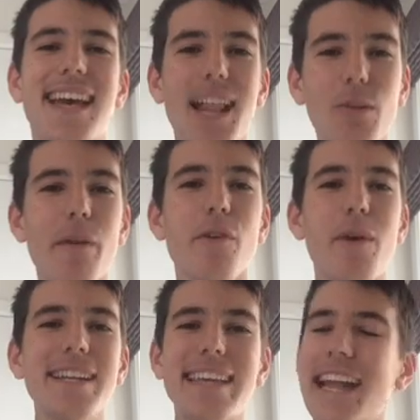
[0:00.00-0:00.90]
Hello
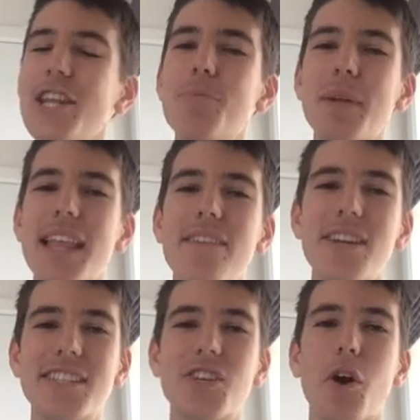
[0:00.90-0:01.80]
everyone, can you believe it?
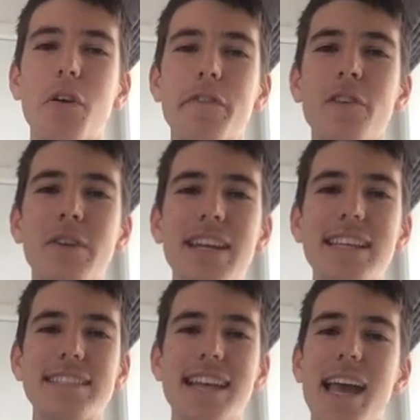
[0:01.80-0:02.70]
It's Caulfield
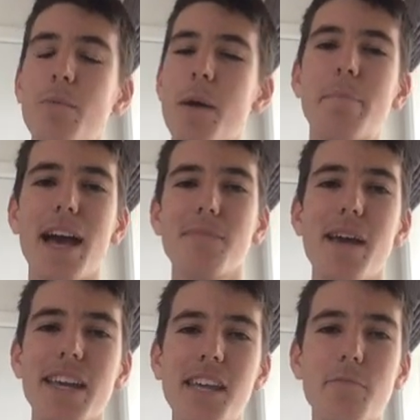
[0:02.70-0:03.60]
Guineas Day and we're back
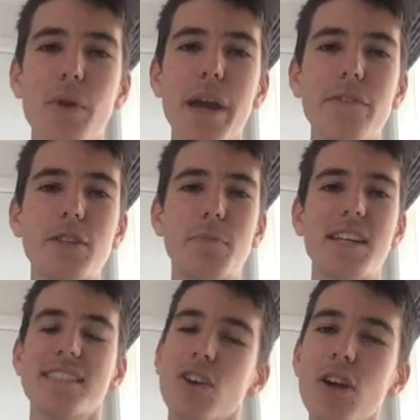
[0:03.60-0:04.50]
making previews, but
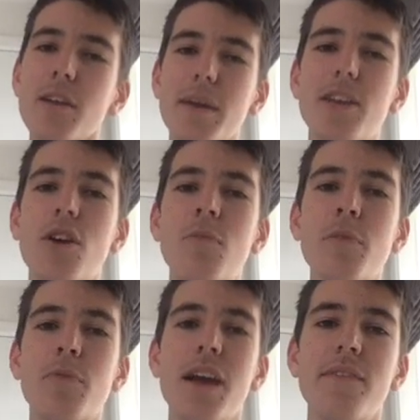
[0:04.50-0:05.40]
it's not going to be a
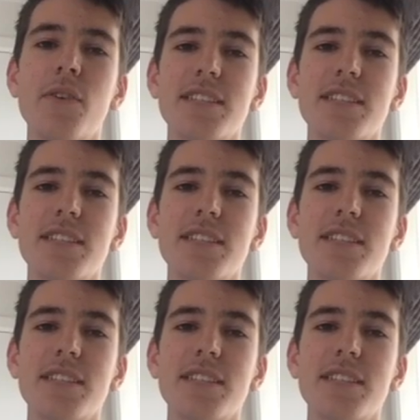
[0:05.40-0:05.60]
normal preview.